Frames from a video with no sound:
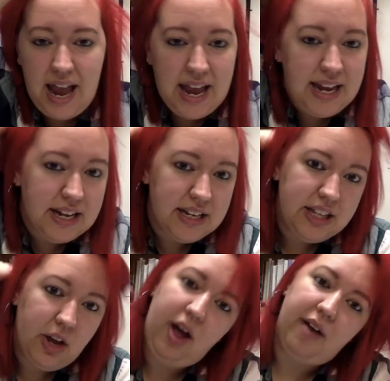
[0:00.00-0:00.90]
and
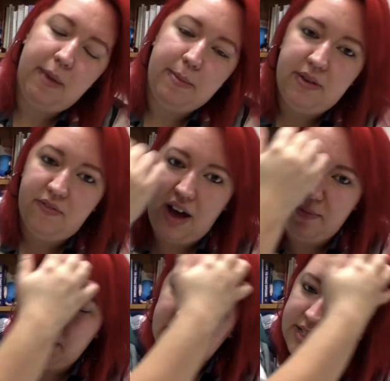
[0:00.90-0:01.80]
they'll have maybe
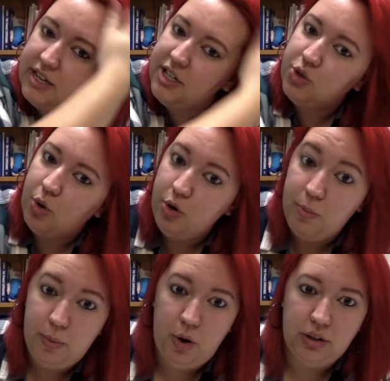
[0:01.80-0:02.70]
5 minutes at each
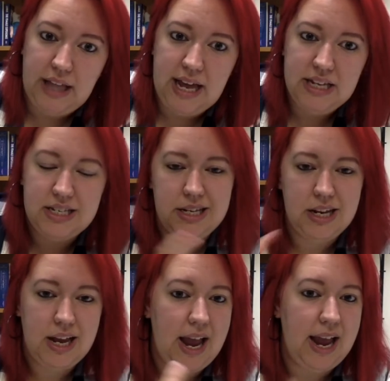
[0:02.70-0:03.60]
group or less.
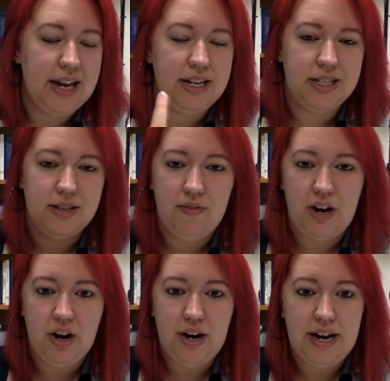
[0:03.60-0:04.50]
And it's a
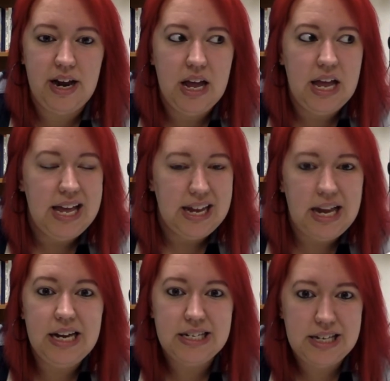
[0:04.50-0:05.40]
very
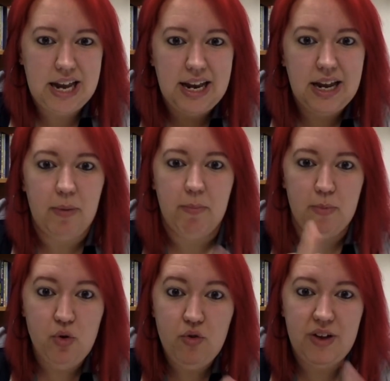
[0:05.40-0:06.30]
kinesthetic,
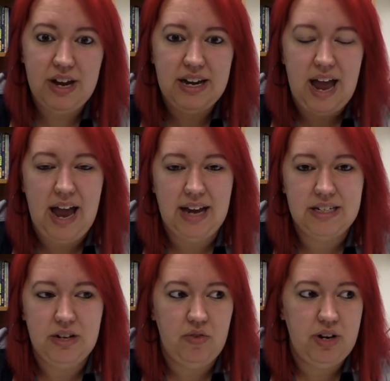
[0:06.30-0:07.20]
moving
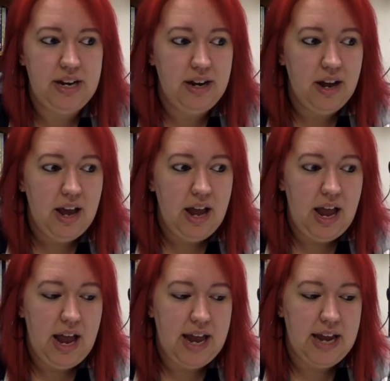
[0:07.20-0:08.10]
activity,
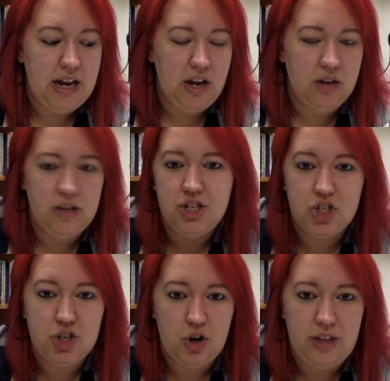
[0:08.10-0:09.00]
and they
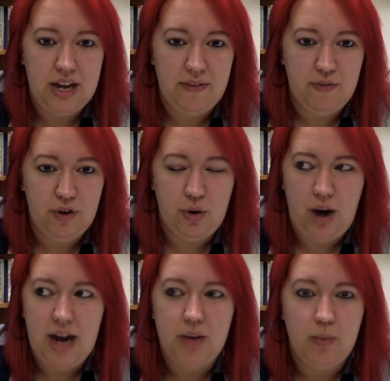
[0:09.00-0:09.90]
just turn that in for a
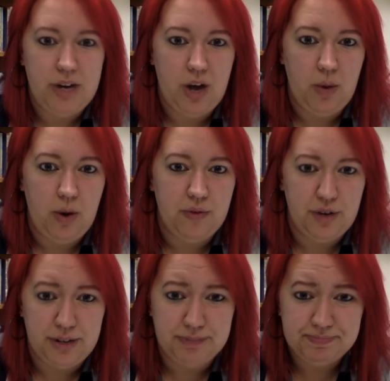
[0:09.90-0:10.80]
grade. We go over it,